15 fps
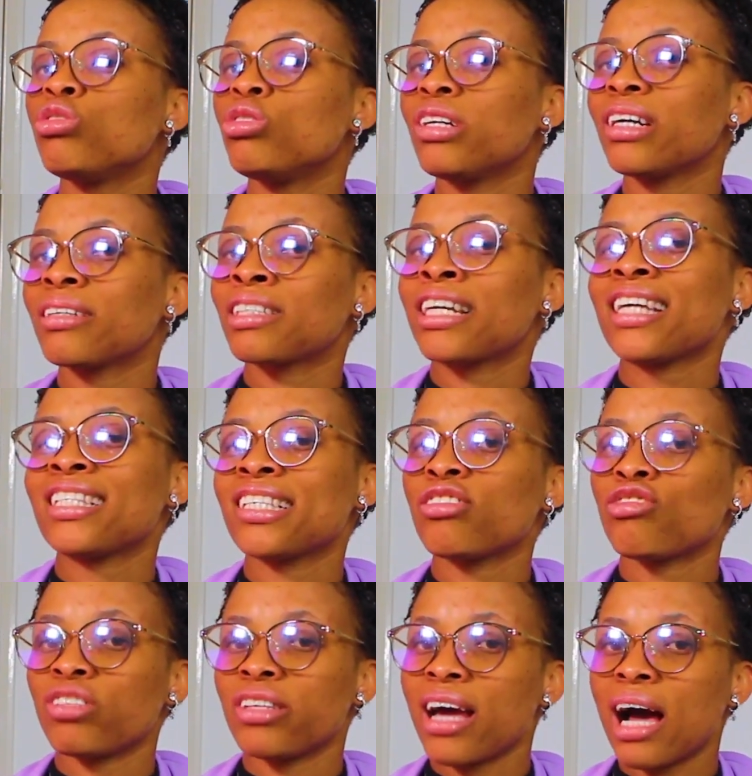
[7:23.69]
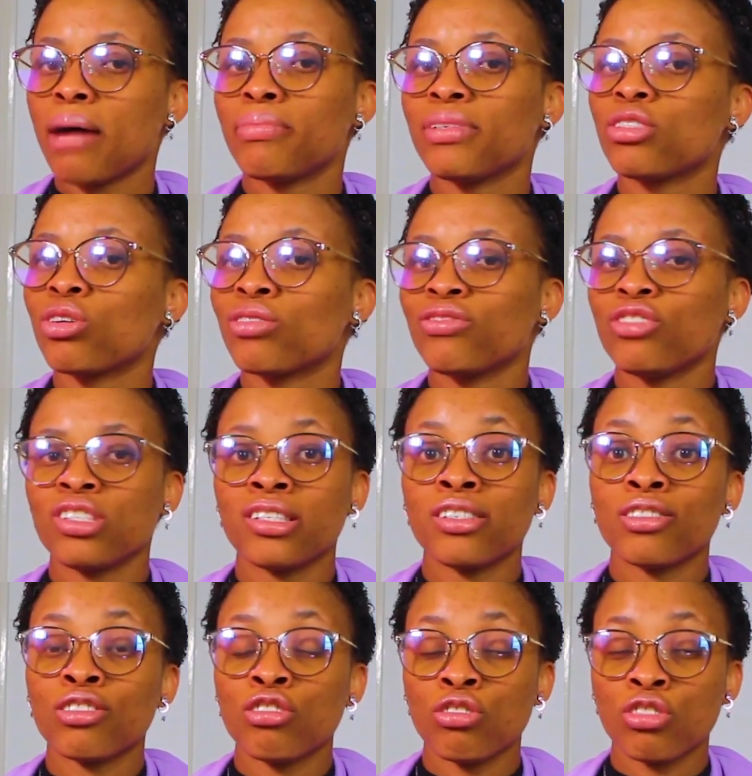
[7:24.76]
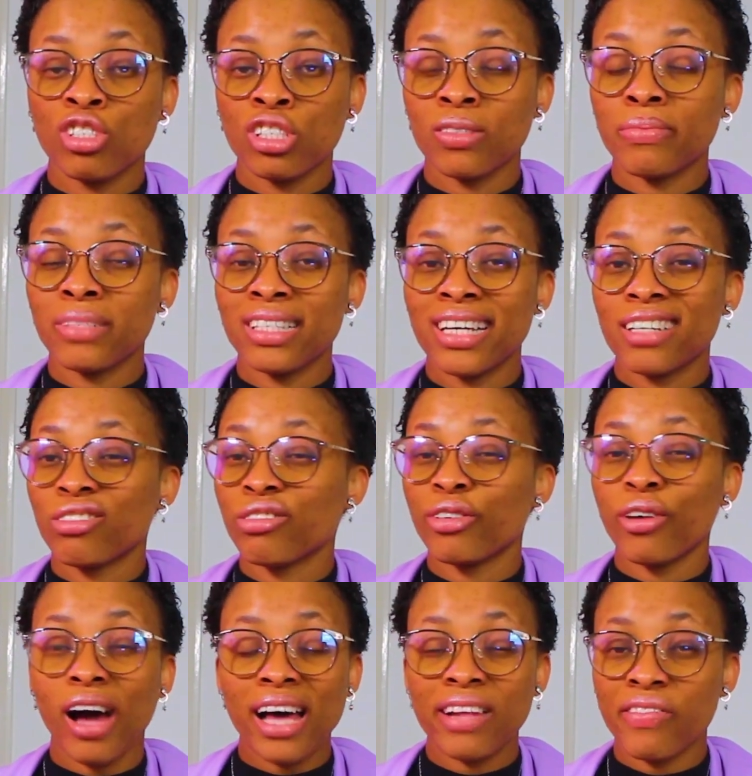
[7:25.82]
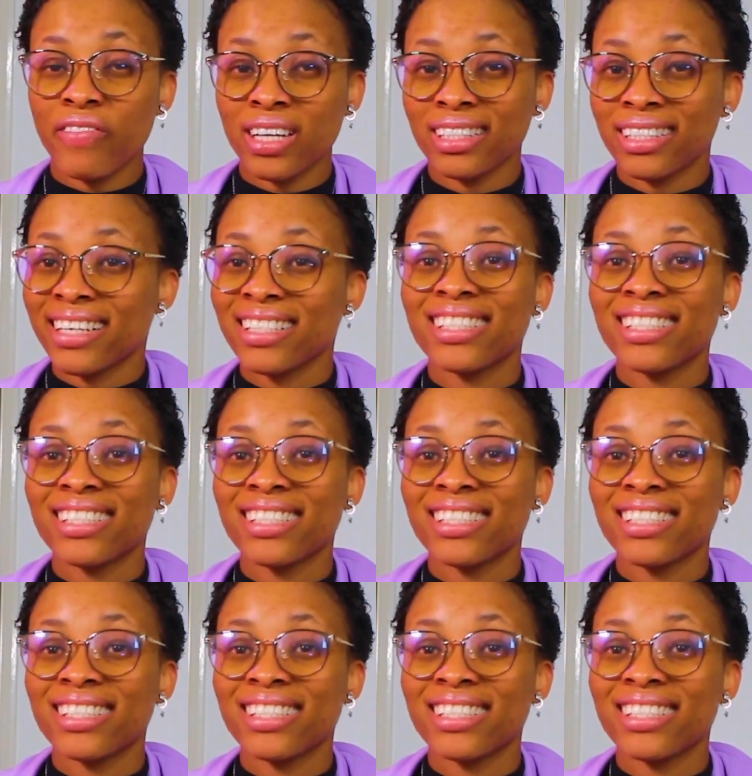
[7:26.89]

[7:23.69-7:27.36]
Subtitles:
get into the habit of using your social media to your advantage.